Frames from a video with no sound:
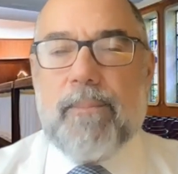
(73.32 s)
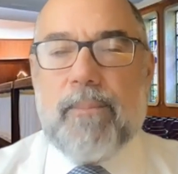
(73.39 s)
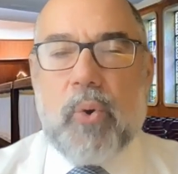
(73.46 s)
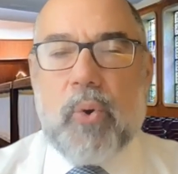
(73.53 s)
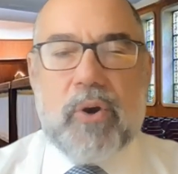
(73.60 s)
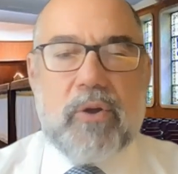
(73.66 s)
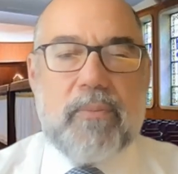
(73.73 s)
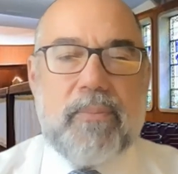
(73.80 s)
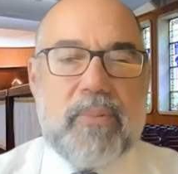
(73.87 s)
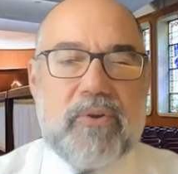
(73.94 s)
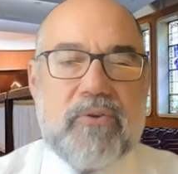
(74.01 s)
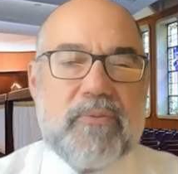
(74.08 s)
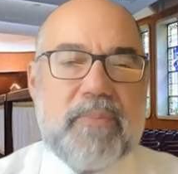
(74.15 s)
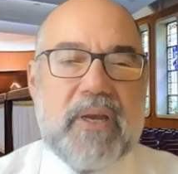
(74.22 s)
mortal
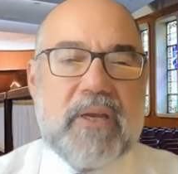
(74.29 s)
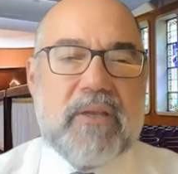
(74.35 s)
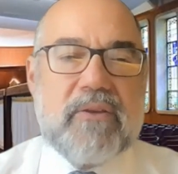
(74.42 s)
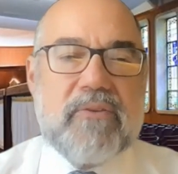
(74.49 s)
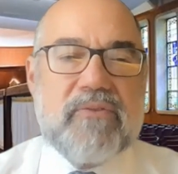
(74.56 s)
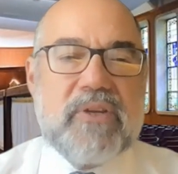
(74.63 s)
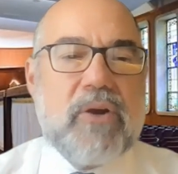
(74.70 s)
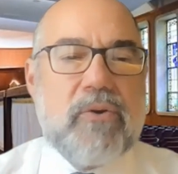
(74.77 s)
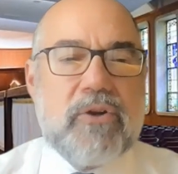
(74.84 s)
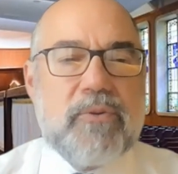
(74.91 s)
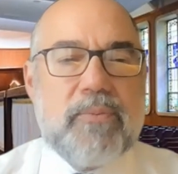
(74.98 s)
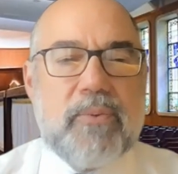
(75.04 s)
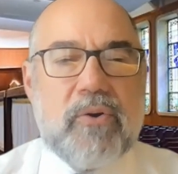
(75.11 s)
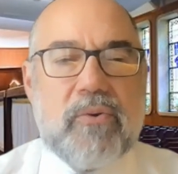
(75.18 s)
perspectives.
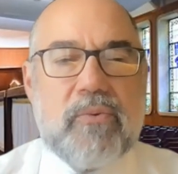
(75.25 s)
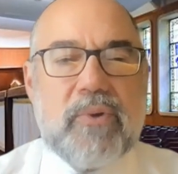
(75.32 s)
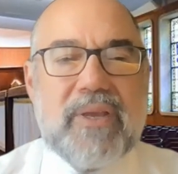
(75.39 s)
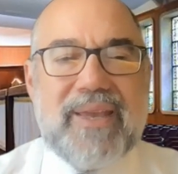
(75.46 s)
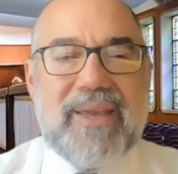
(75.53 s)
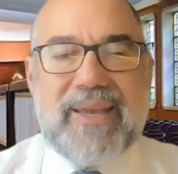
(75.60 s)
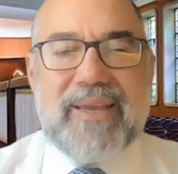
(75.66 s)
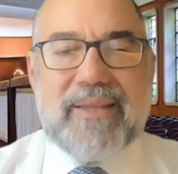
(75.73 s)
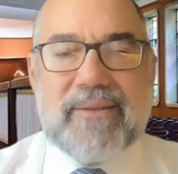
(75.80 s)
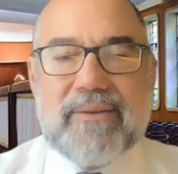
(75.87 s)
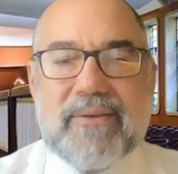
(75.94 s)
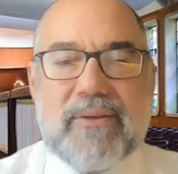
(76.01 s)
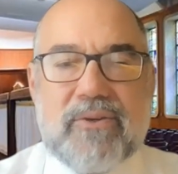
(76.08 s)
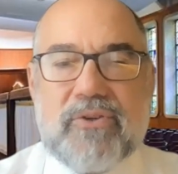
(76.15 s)
HaKadosh Baruch Hu can't
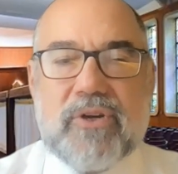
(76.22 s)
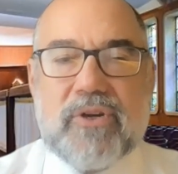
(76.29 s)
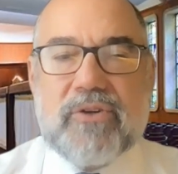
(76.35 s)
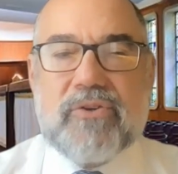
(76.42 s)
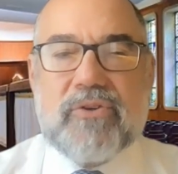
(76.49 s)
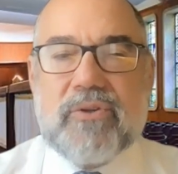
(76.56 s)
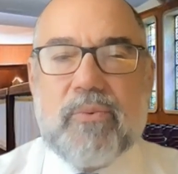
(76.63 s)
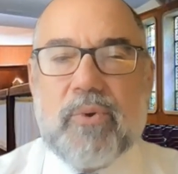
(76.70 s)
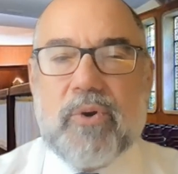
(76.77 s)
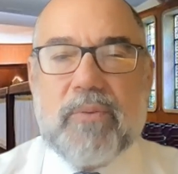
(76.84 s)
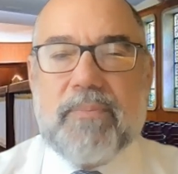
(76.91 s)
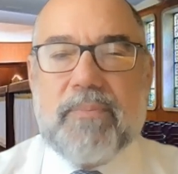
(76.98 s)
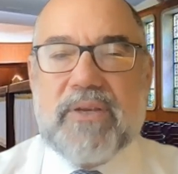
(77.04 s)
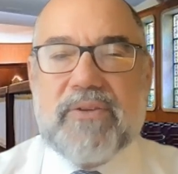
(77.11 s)
judge the
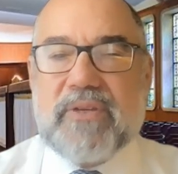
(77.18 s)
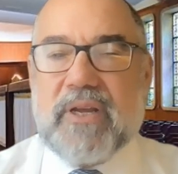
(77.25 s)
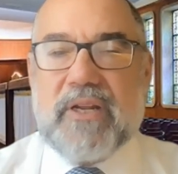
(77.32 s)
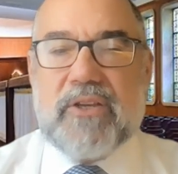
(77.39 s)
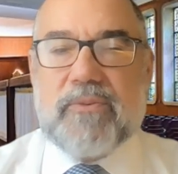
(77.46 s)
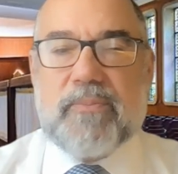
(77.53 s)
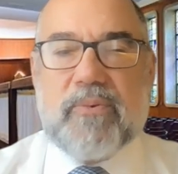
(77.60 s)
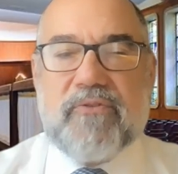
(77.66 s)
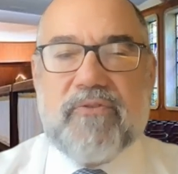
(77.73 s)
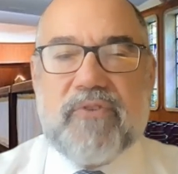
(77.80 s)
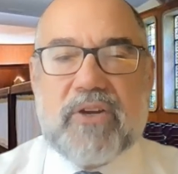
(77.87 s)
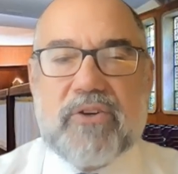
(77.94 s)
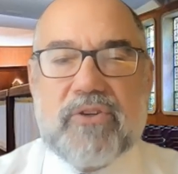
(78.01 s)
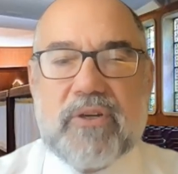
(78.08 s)
world based on his
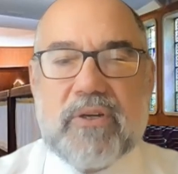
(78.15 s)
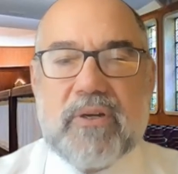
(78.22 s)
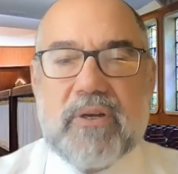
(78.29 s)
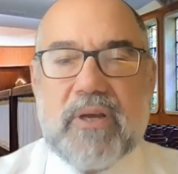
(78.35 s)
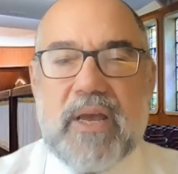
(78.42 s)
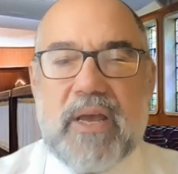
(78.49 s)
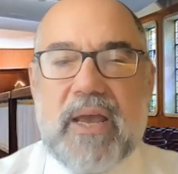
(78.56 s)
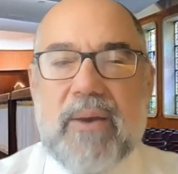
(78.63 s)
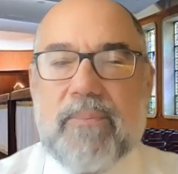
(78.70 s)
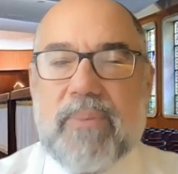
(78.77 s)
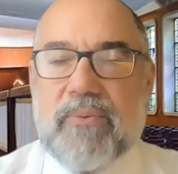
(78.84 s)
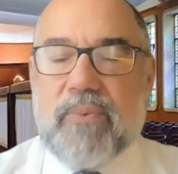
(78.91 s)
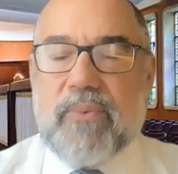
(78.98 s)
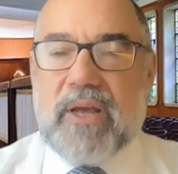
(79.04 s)
perfection,
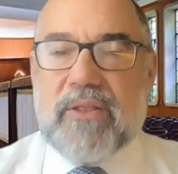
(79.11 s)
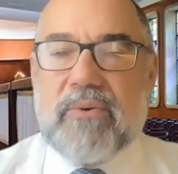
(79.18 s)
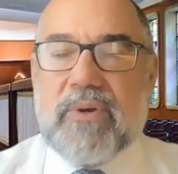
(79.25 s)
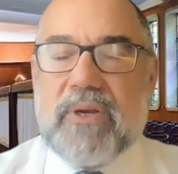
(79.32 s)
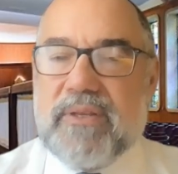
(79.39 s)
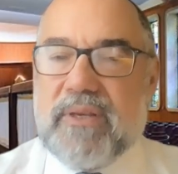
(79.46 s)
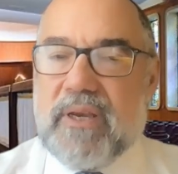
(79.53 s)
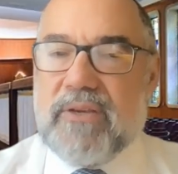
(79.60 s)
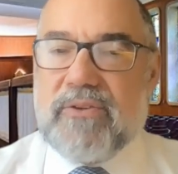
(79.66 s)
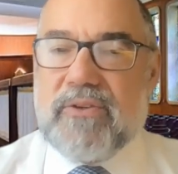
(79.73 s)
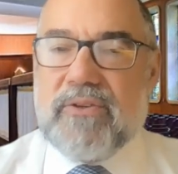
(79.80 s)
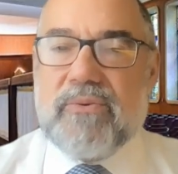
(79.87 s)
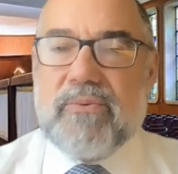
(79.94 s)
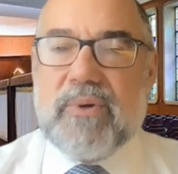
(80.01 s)
but rather he
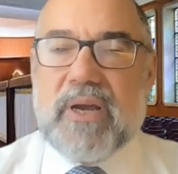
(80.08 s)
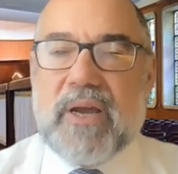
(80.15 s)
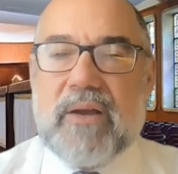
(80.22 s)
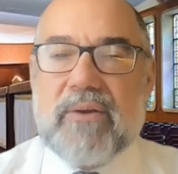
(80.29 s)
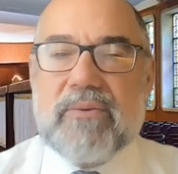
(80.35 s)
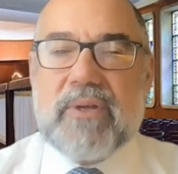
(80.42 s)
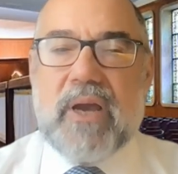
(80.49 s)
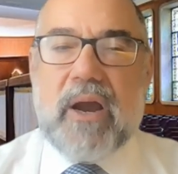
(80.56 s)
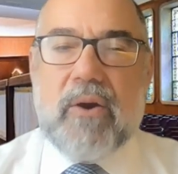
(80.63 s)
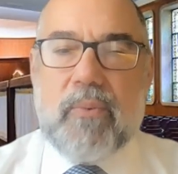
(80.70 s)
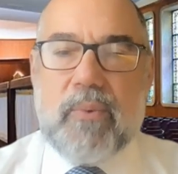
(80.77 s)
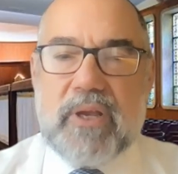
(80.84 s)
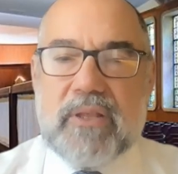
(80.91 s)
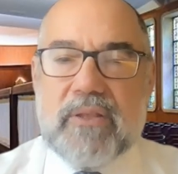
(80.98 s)
takes into account
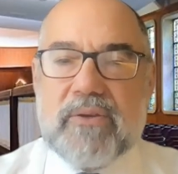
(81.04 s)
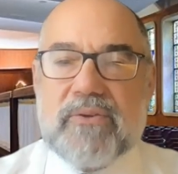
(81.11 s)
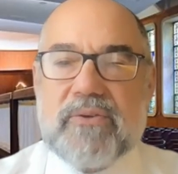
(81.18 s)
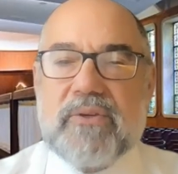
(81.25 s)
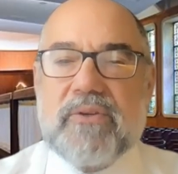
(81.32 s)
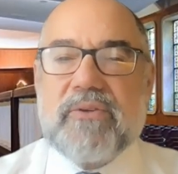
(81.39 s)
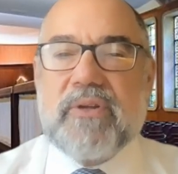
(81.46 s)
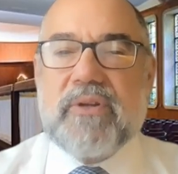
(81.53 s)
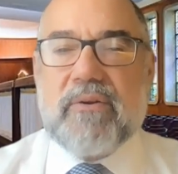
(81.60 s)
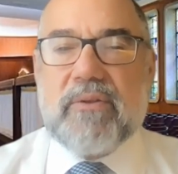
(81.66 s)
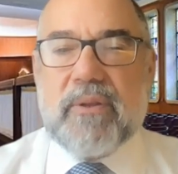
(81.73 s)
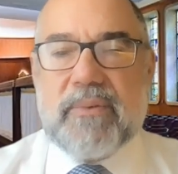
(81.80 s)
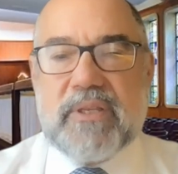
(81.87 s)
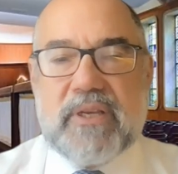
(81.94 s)
our weaknesses and
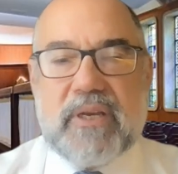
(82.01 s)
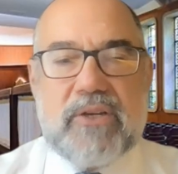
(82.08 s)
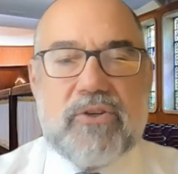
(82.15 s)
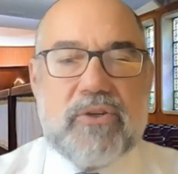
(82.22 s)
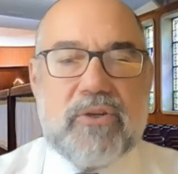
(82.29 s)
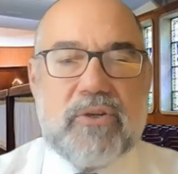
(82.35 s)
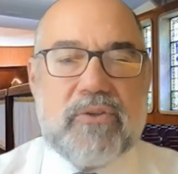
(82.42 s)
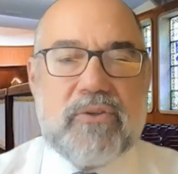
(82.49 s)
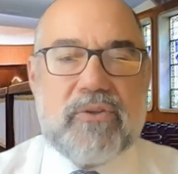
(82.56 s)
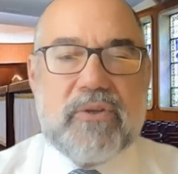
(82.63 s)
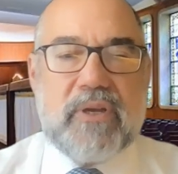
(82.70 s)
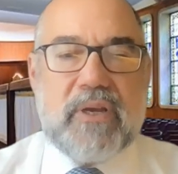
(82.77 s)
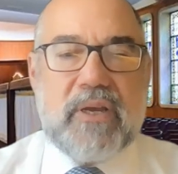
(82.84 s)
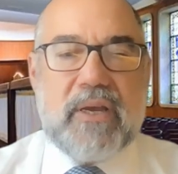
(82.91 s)
our
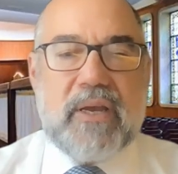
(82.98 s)
limitations.